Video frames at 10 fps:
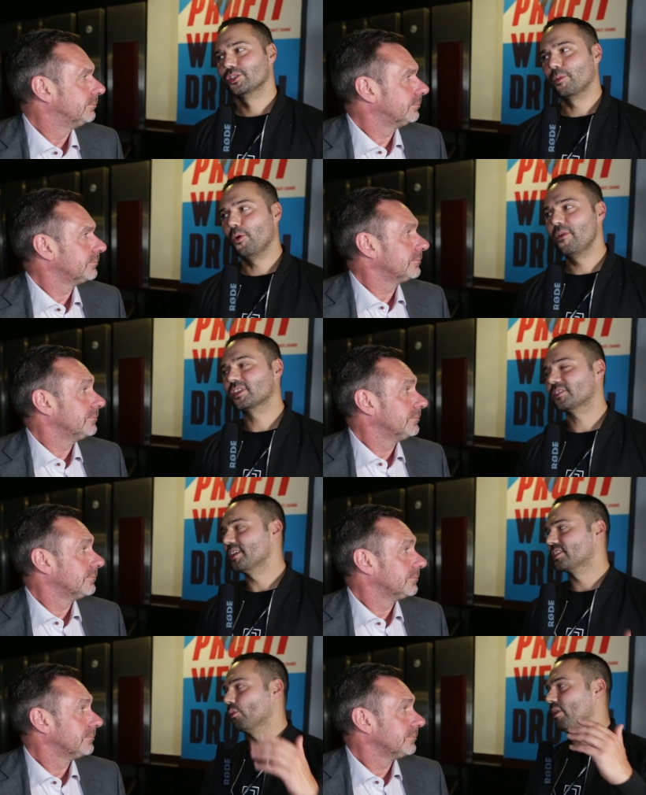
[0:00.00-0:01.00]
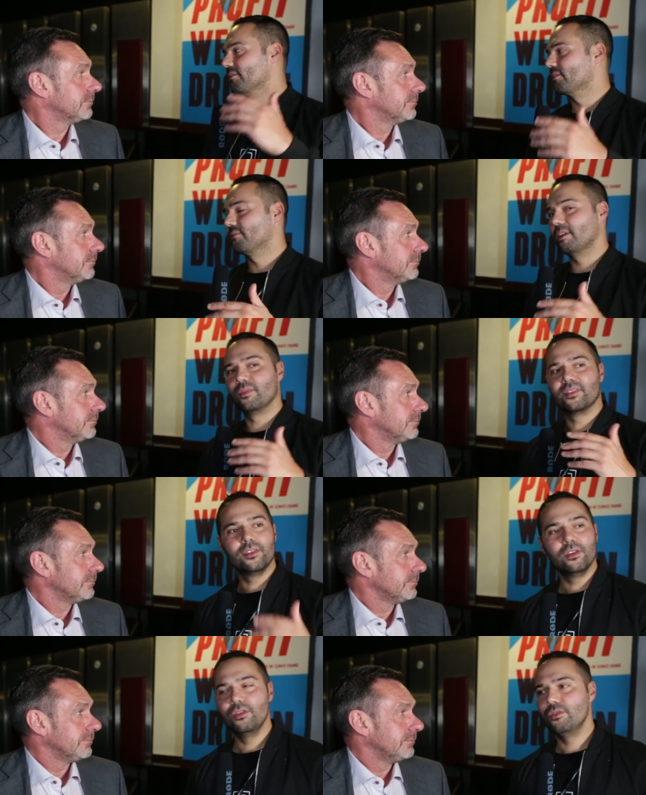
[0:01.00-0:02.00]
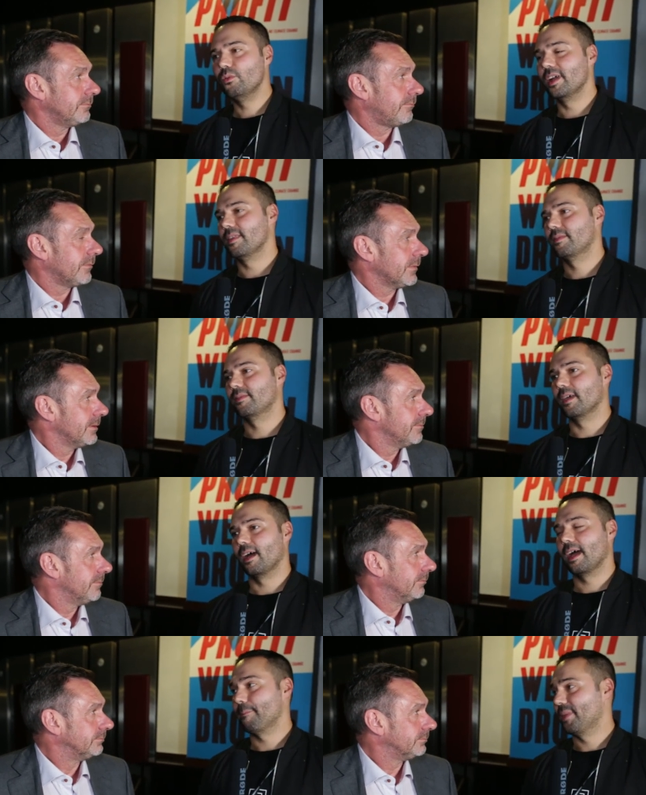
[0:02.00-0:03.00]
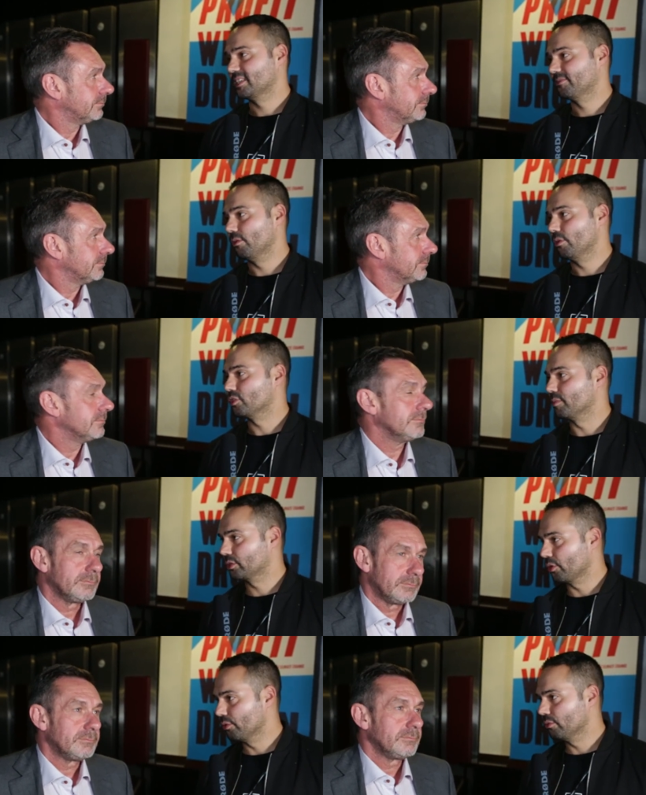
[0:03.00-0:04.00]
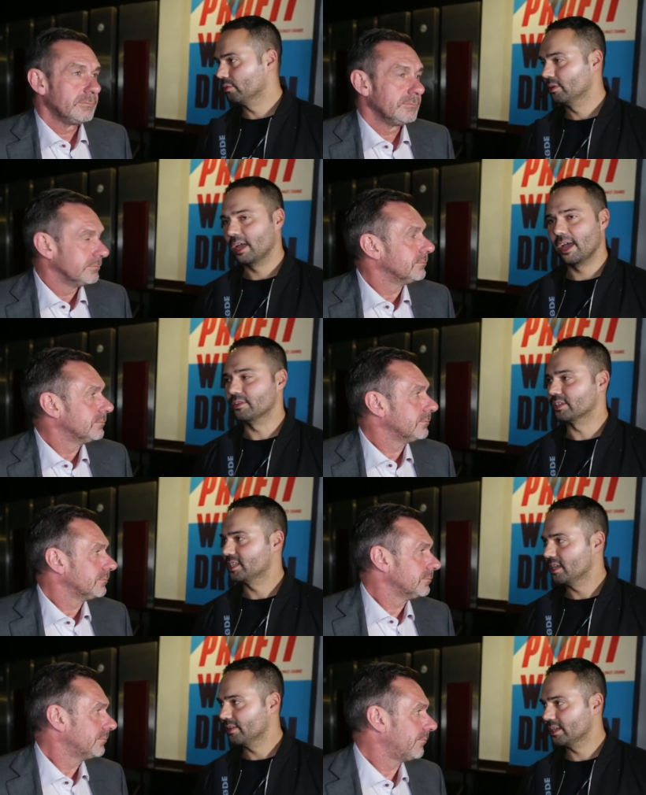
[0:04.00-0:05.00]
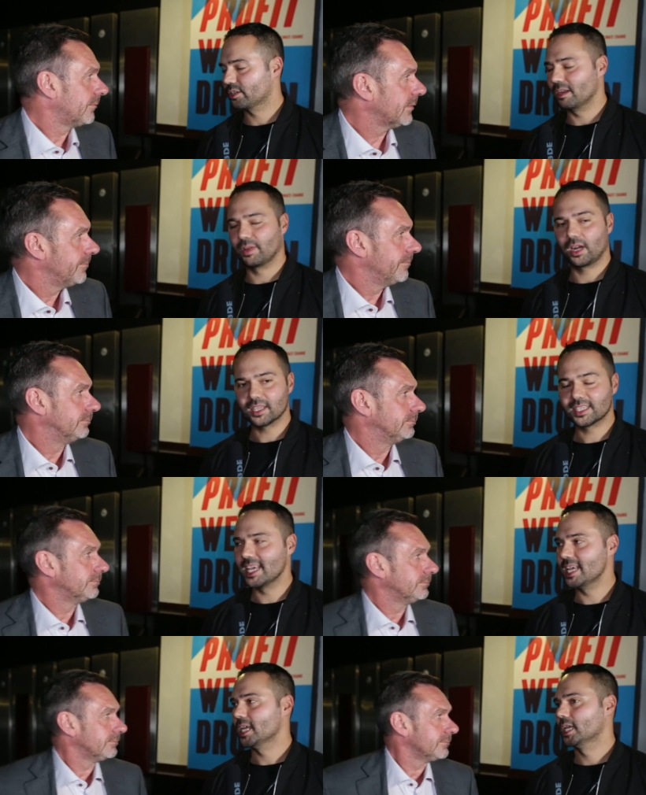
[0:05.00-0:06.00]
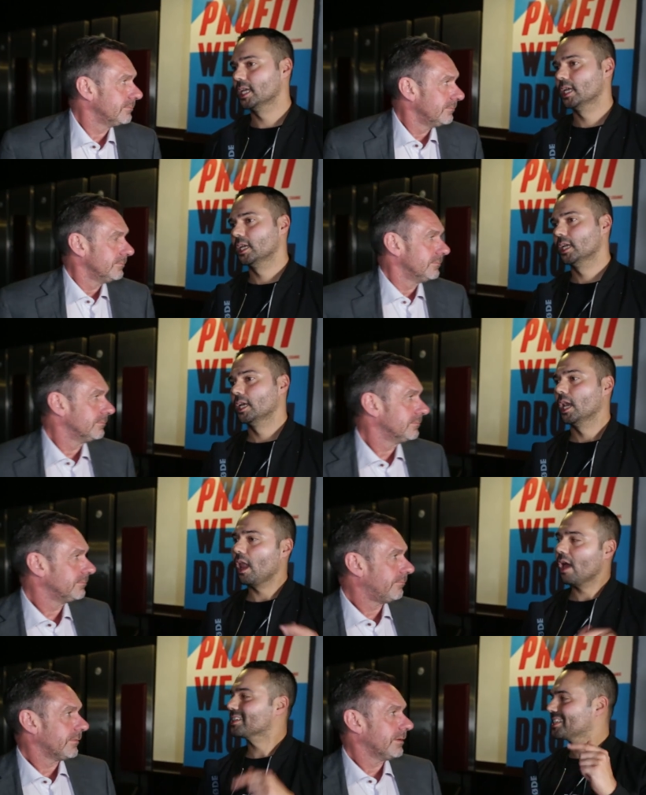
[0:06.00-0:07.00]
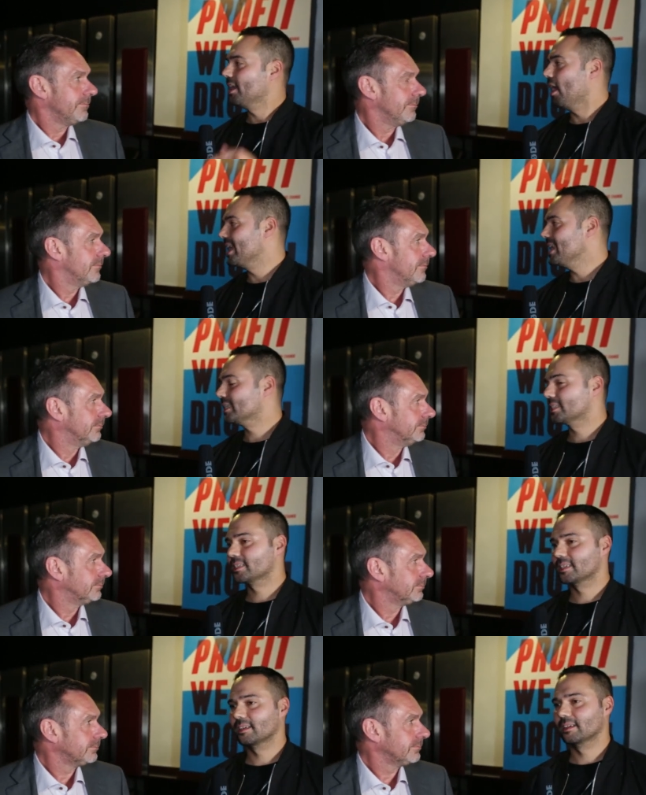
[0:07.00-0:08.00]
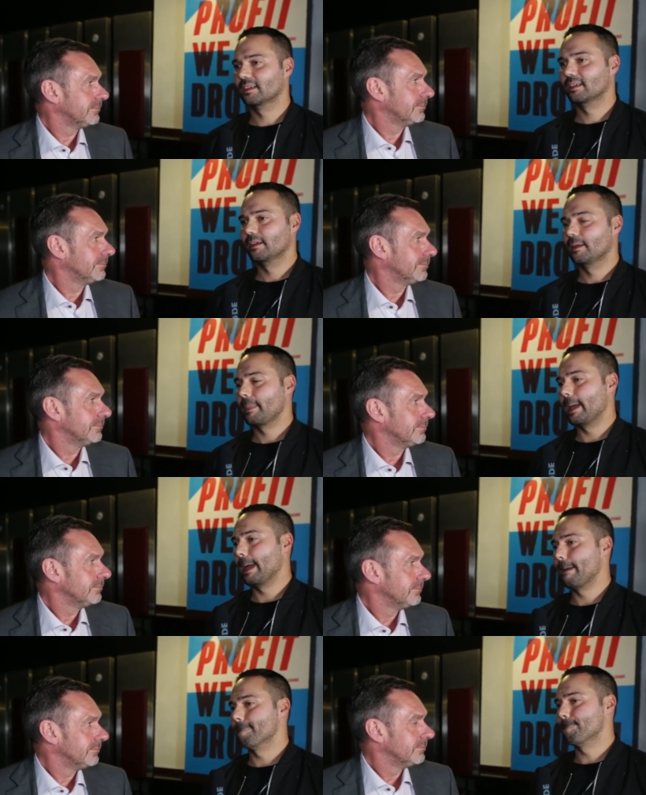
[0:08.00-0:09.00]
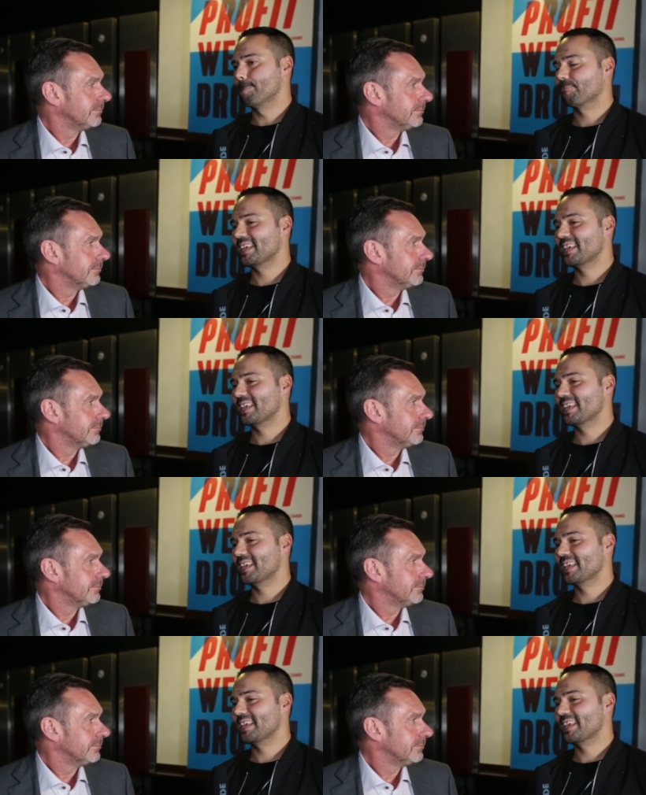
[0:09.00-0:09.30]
Speaker 1: So, Paul, we've just finished a wonderful event with you, with uh, Ann Pettifor, John McDonnell, Ewa Jasiewicz, Len McCluskey. Last night, um,